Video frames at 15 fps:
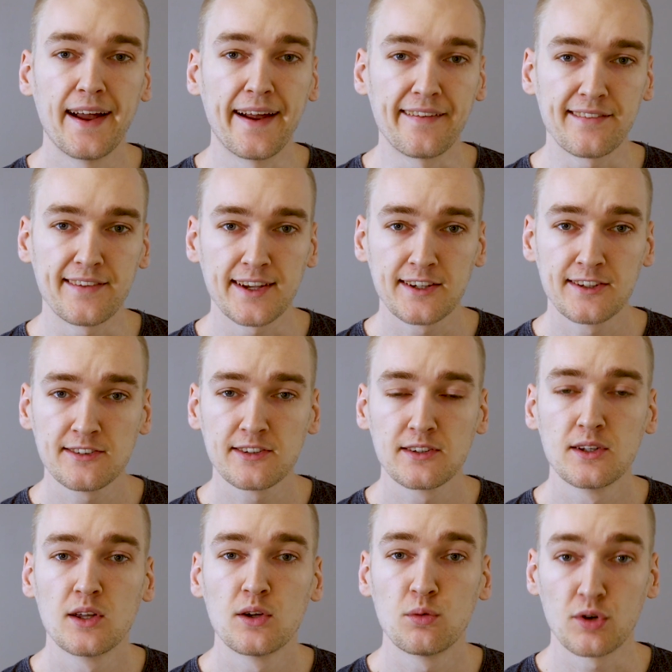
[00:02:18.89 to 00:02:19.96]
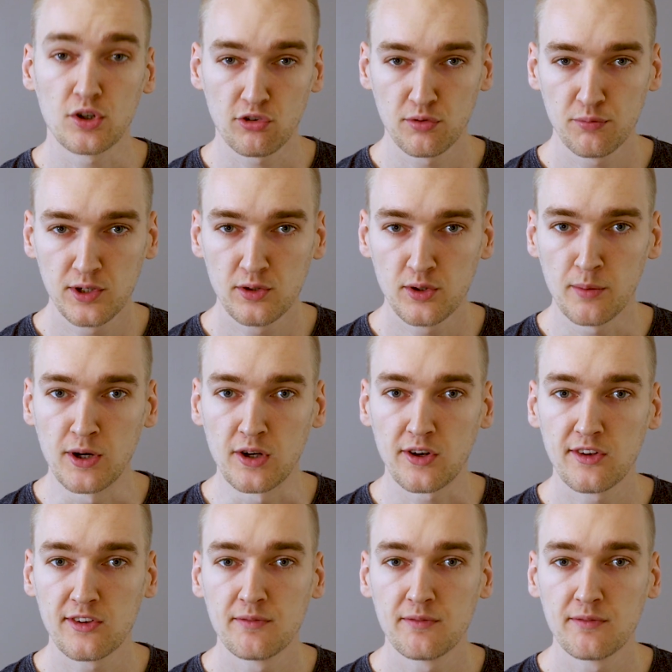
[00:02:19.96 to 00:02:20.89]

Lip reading: And second, what should we do about